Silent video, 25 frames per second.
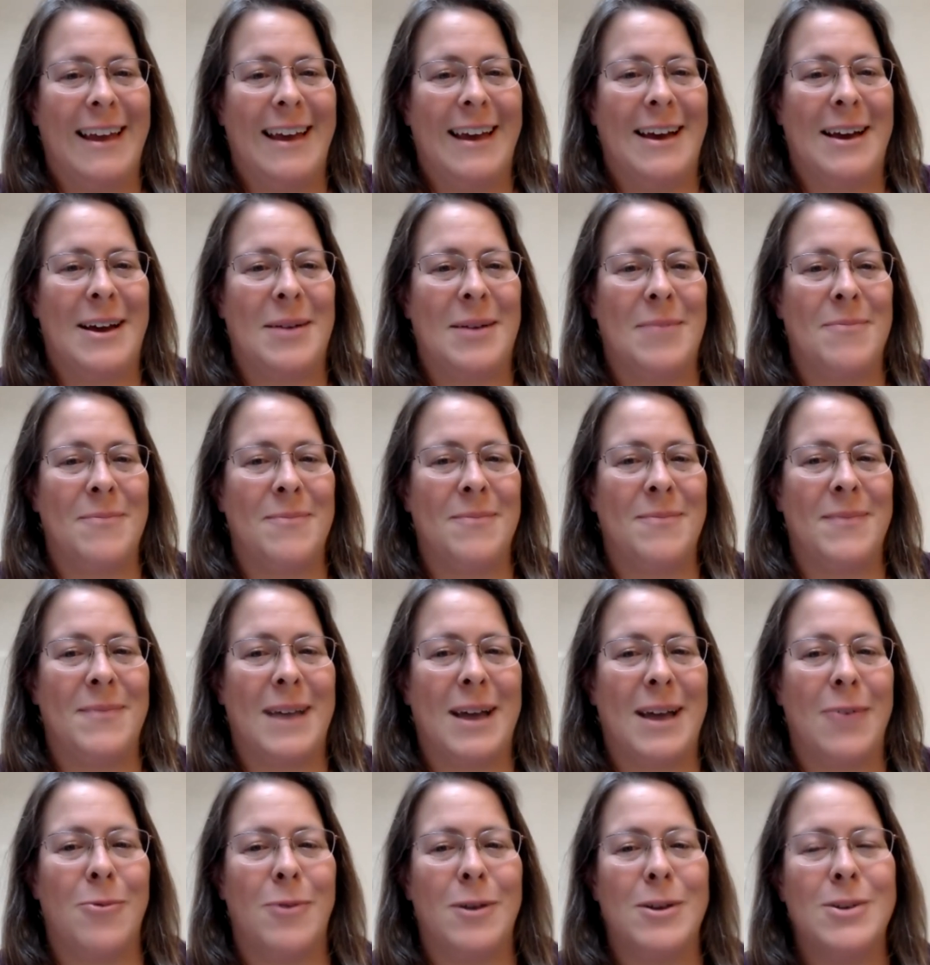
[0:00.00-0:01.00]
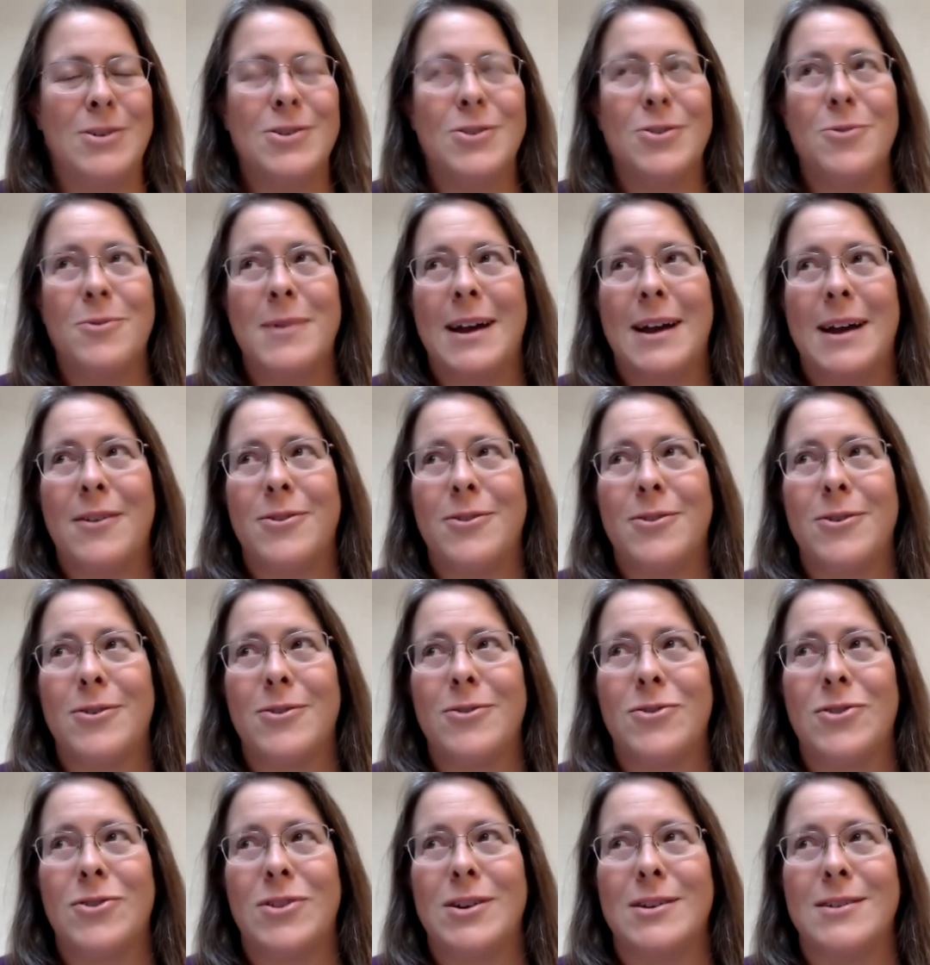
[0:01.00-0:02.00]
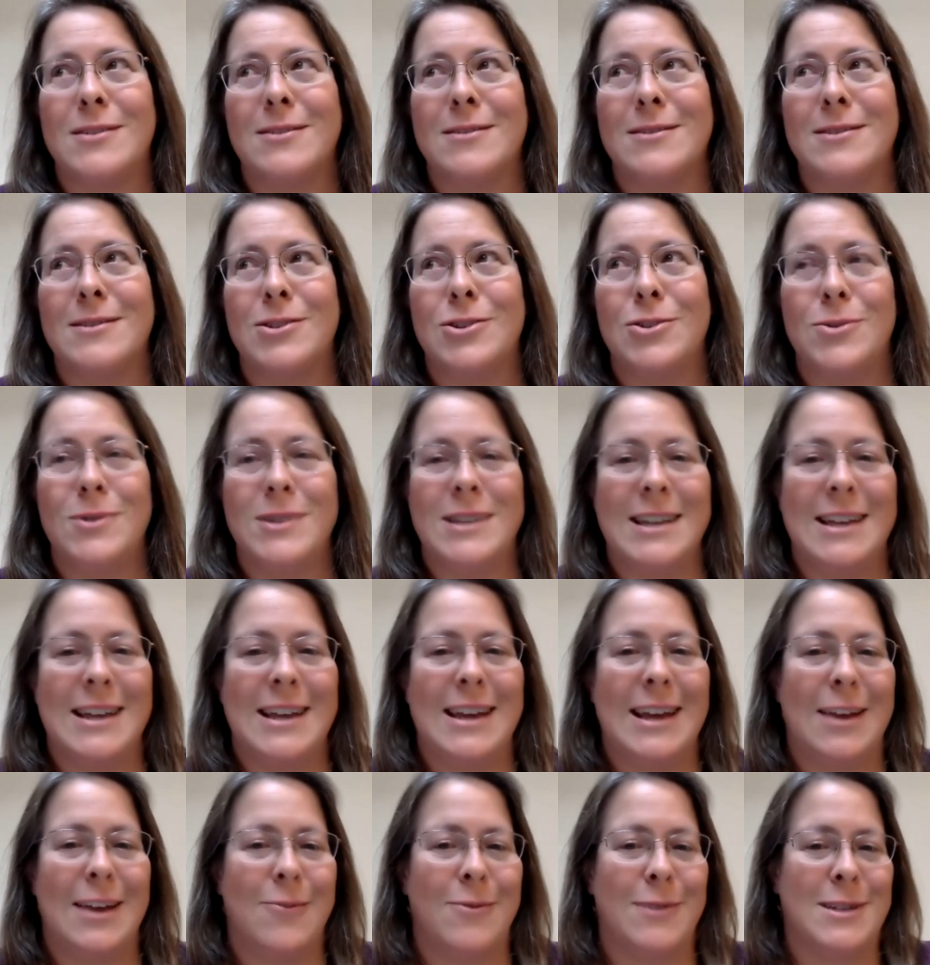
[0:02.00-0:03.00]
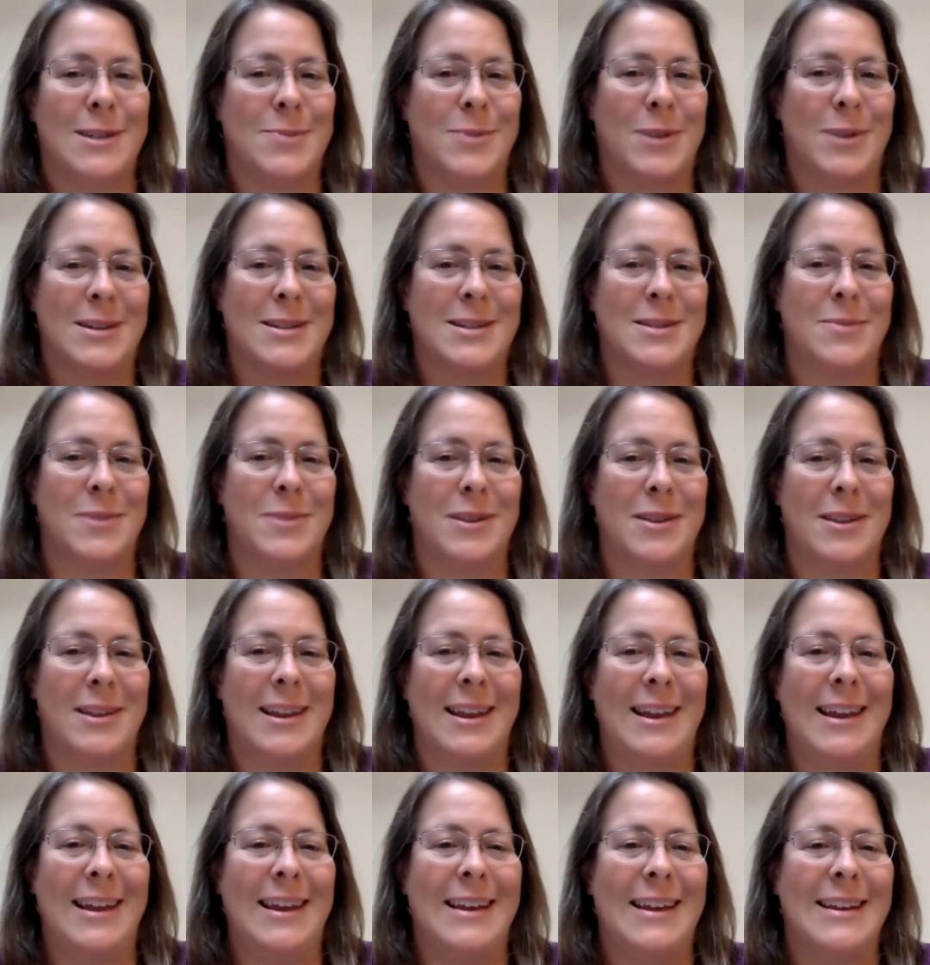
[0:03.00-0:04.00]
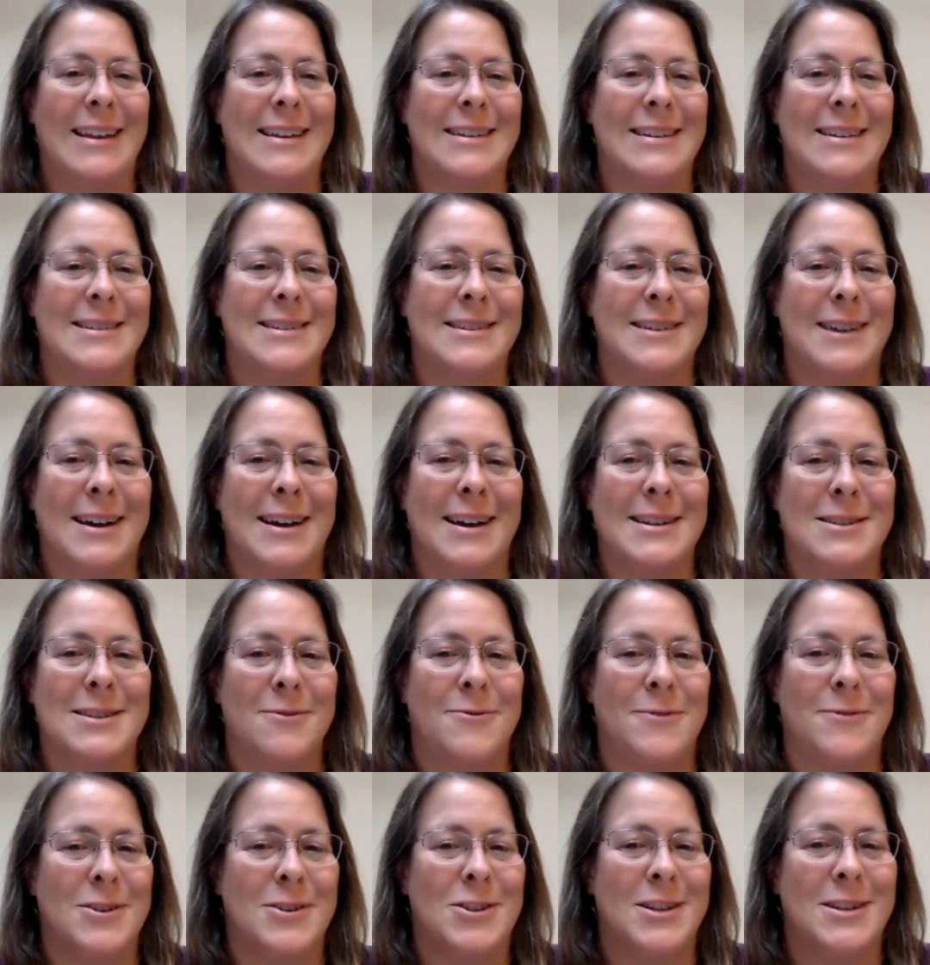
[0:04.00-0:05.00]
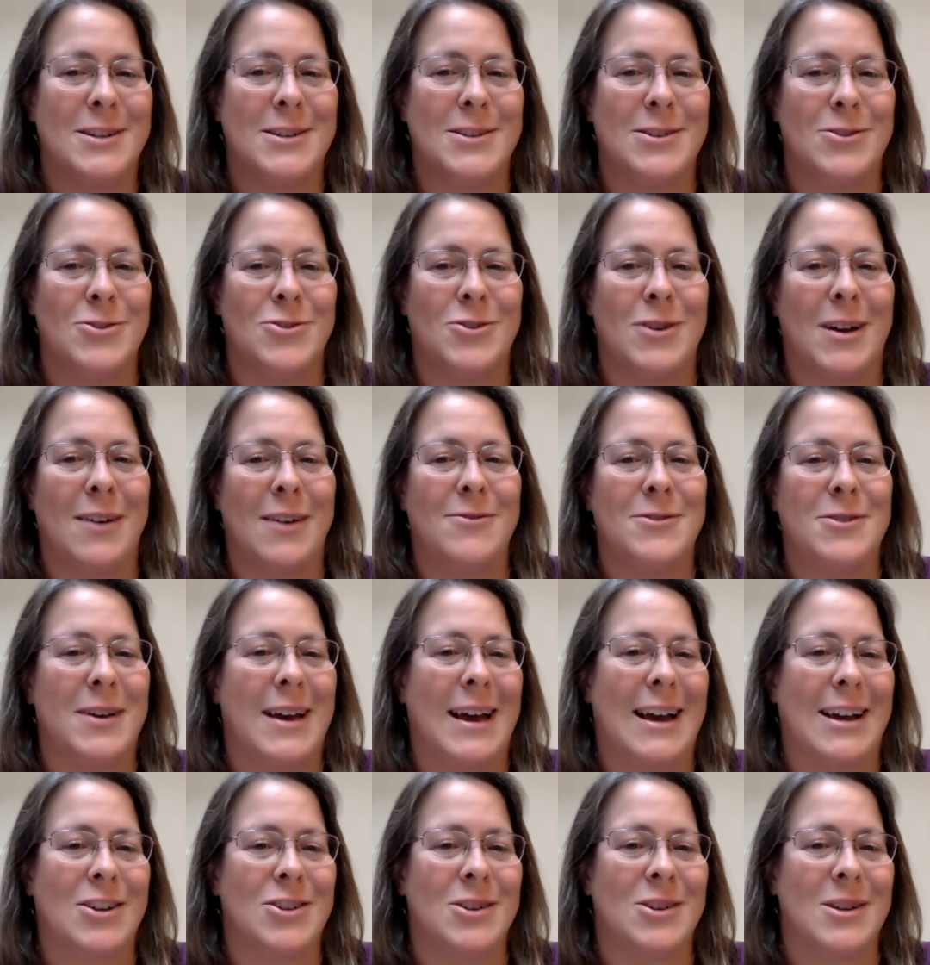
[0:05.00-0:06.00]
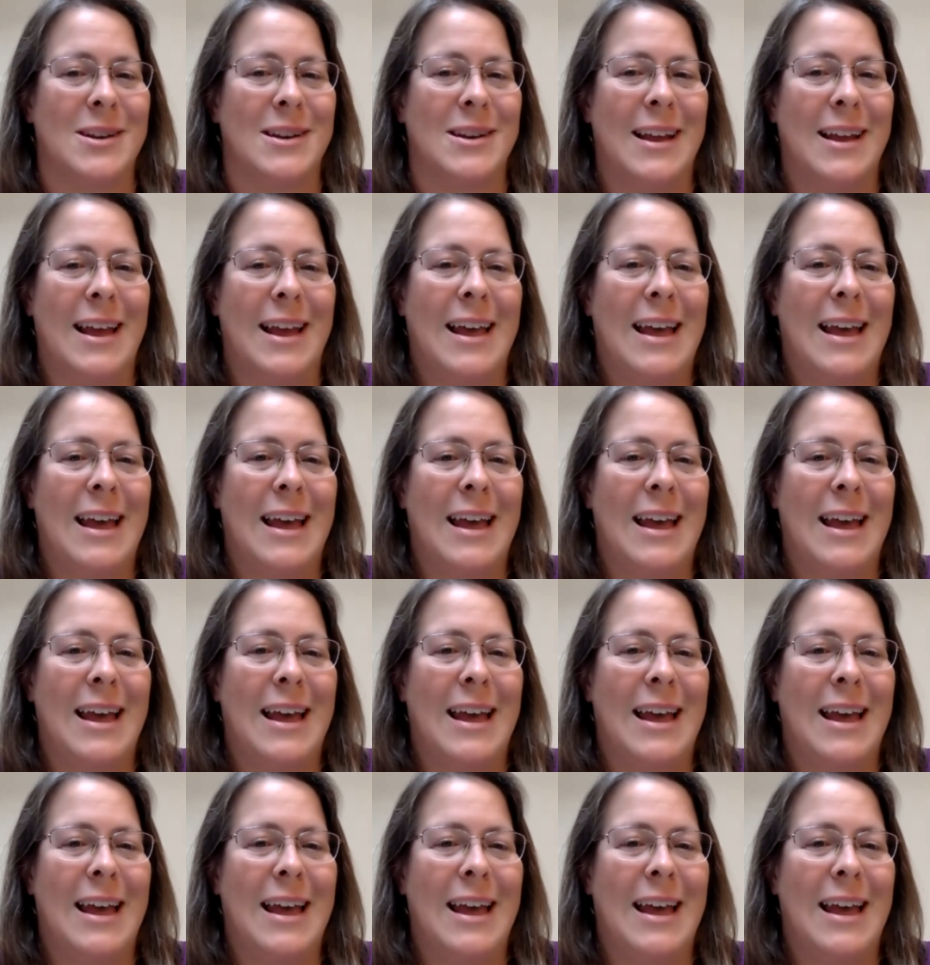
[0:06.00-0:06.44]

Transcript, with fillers: Um, I wonder whether the duty and responsibility is not sufficient to drive to action.